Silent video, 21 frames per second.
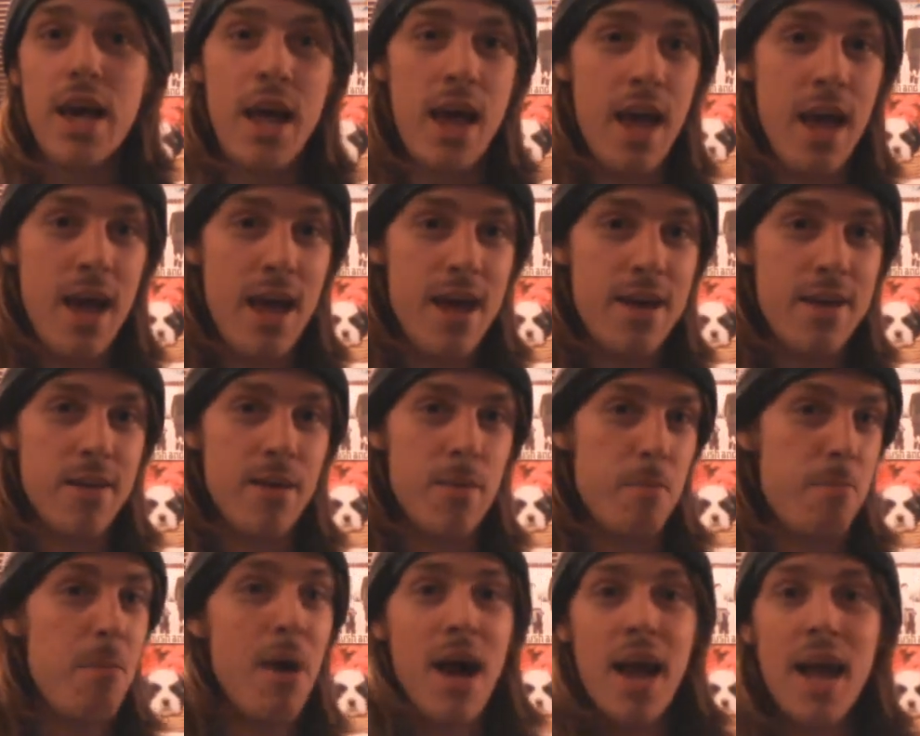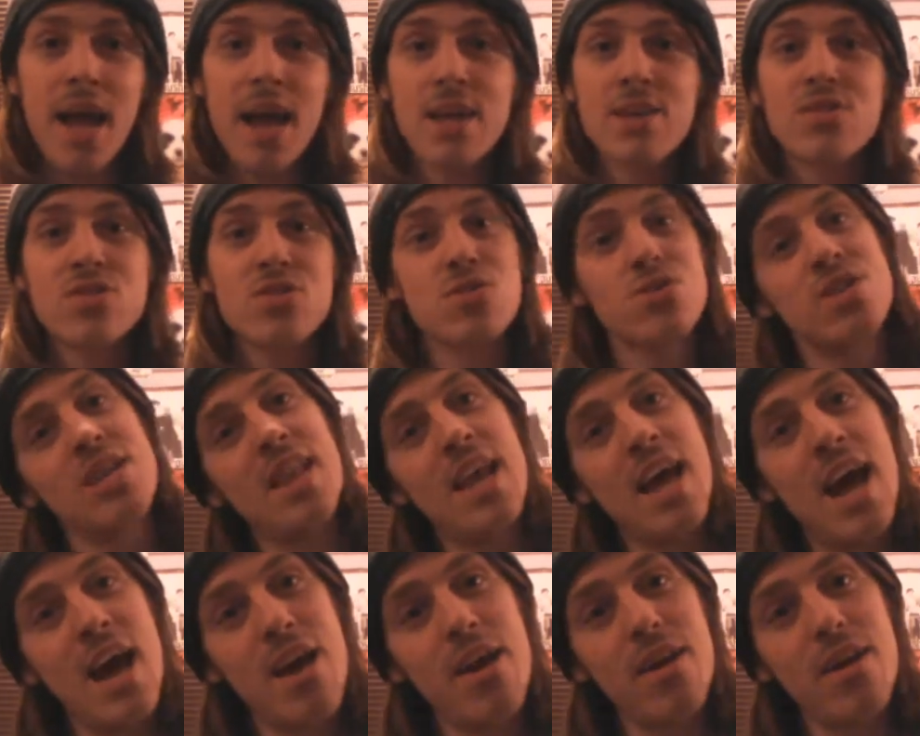And my answer to
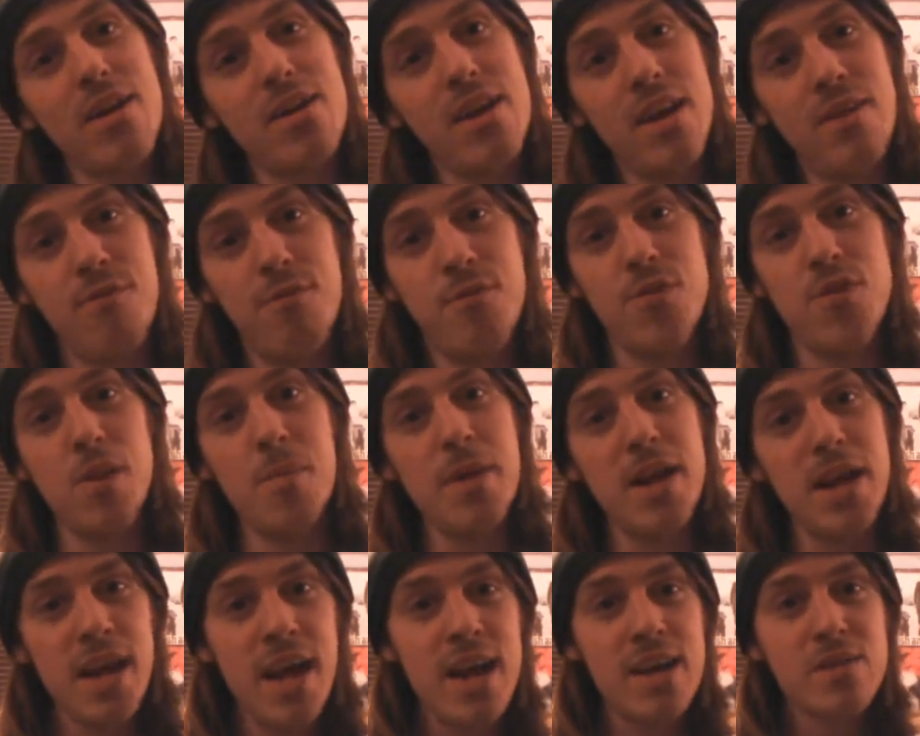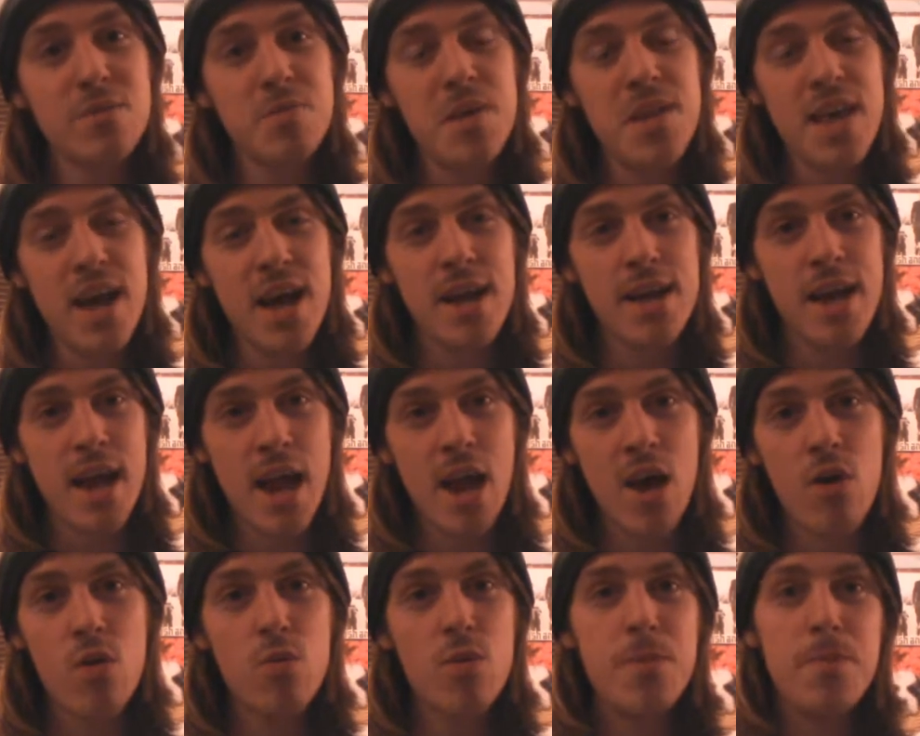that, if somebody asked me that
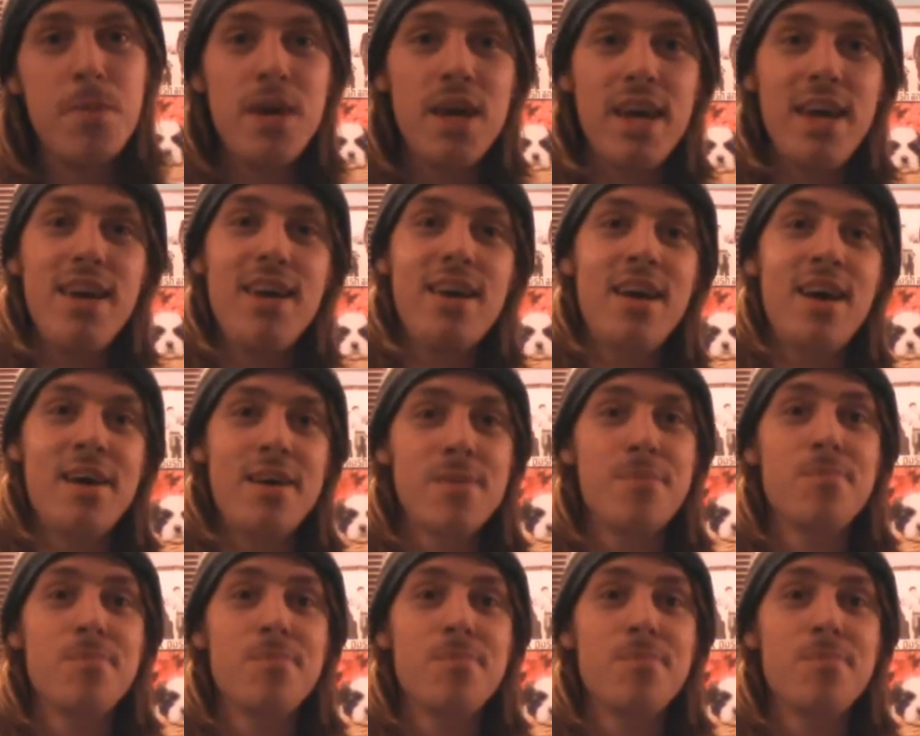now, would be,